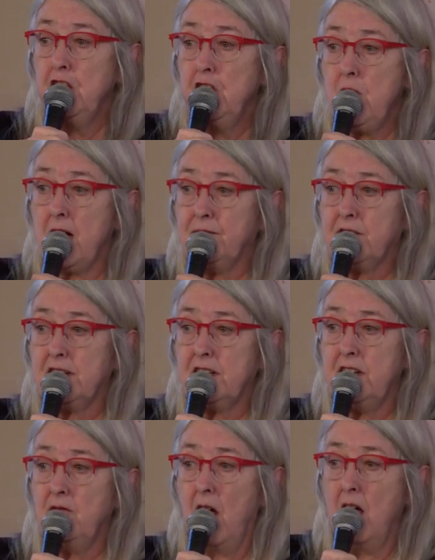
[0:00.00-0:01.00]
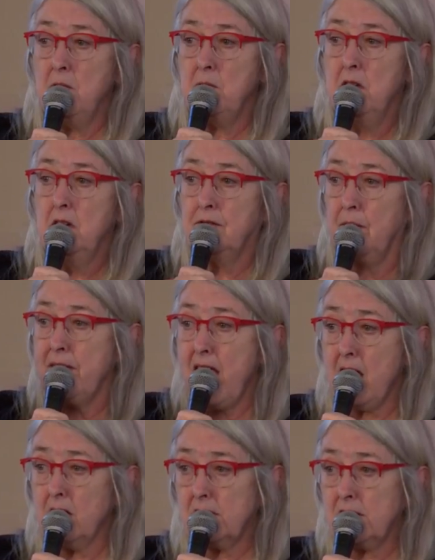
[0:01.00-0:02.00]
you have to see Rome from the
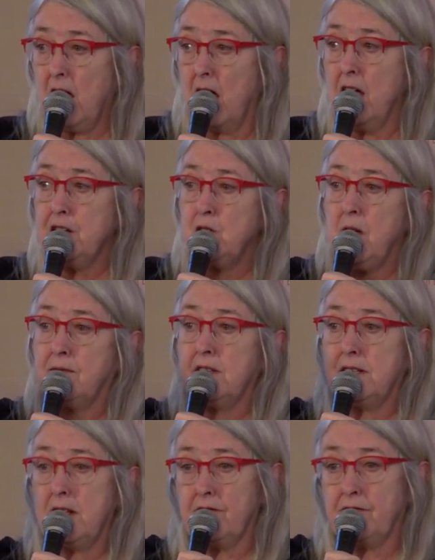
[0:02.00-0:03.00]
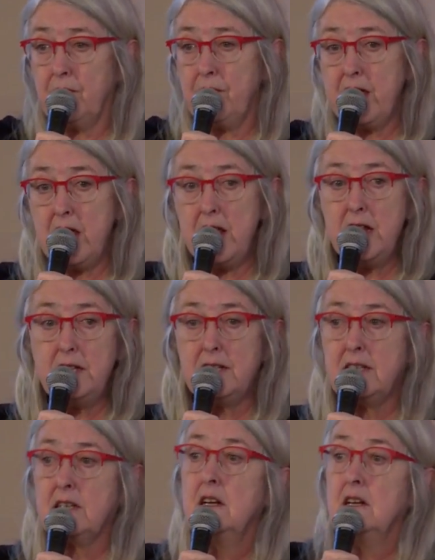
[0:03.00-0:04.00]
outside, you have to see it from the
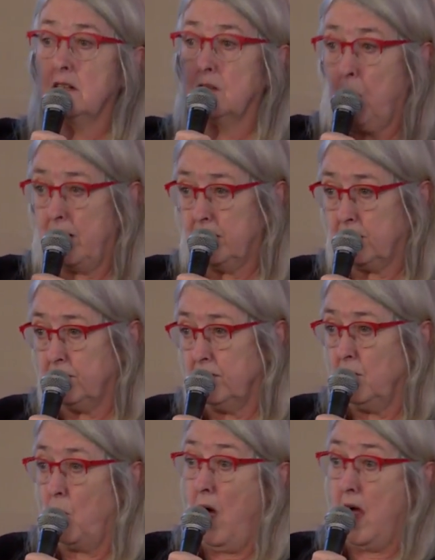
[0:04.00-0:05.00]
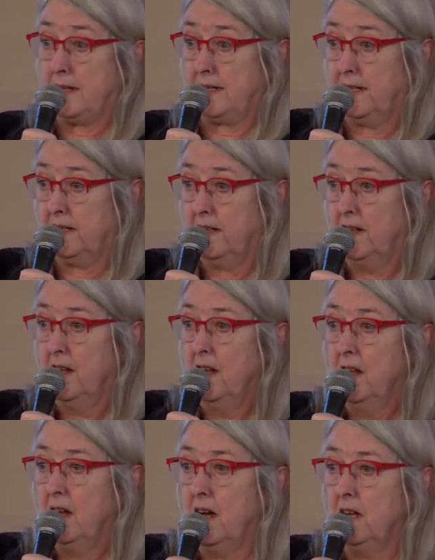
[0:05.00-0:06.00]
east, as well as from the west.
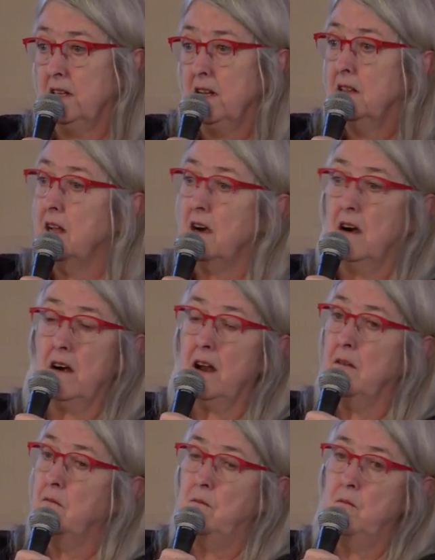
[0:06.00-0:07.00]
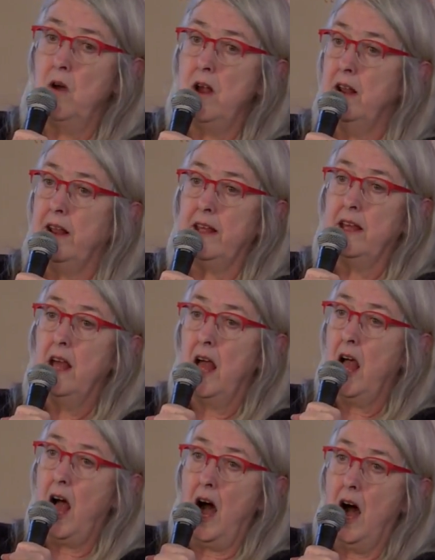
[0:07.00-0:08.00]
And there are really
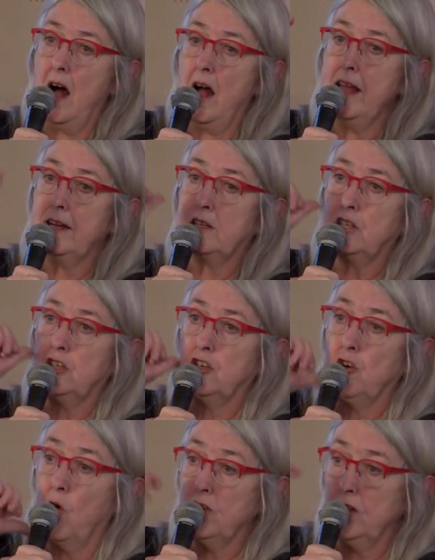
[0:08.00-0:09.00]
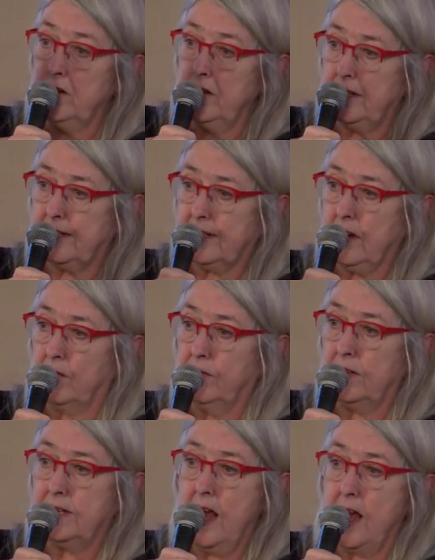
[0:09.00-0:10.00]
uh, extraordinary
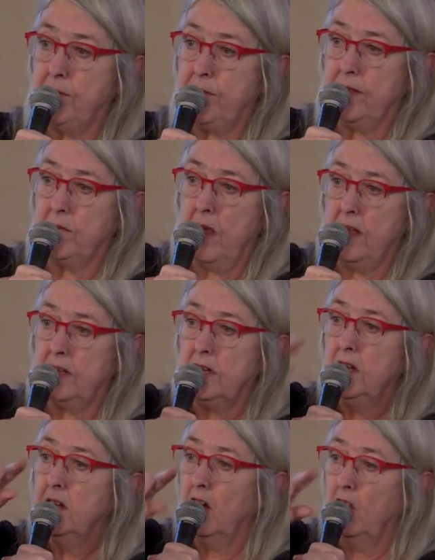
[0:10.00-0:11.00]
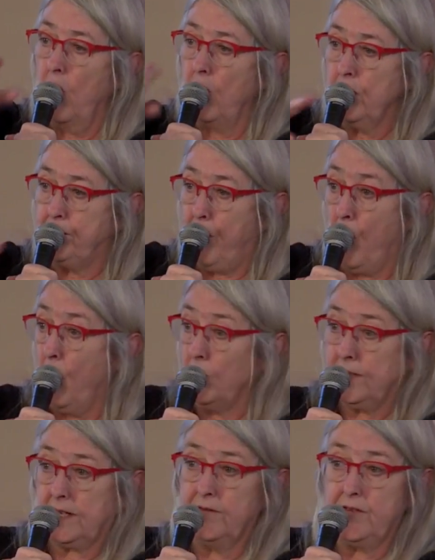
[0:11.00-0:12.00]
discoveries now being made along the
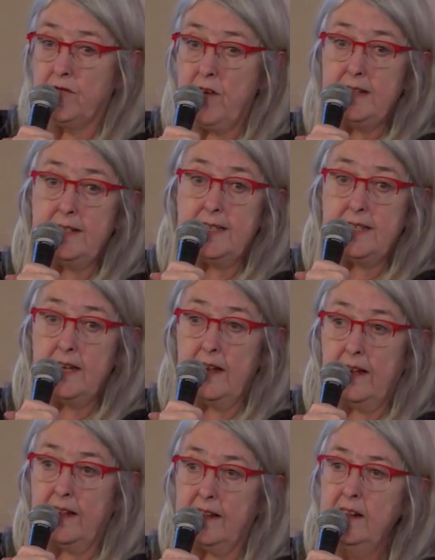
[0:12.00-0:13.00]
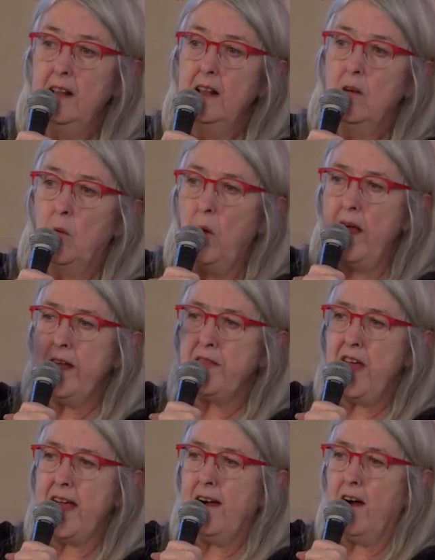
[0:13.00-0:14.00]
ports of the Red Sea, where
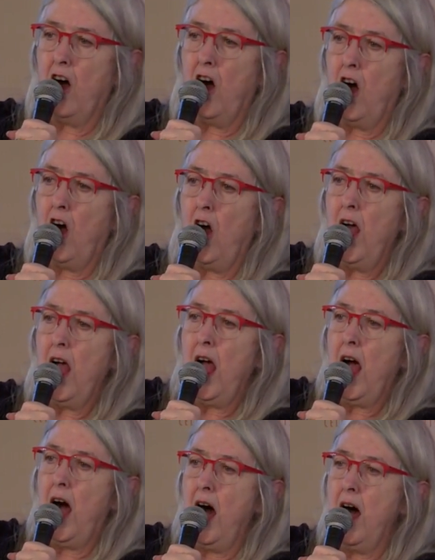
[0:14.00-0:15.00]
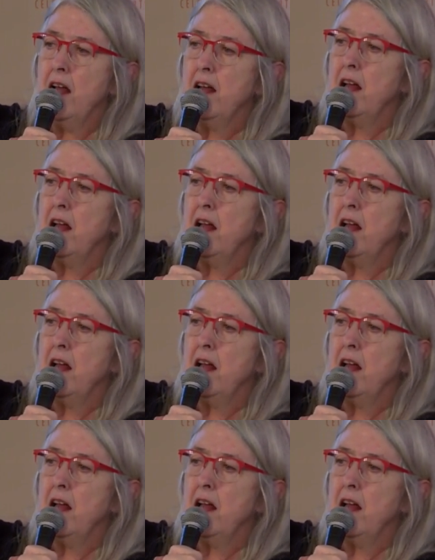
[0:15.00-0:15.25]
there are uh,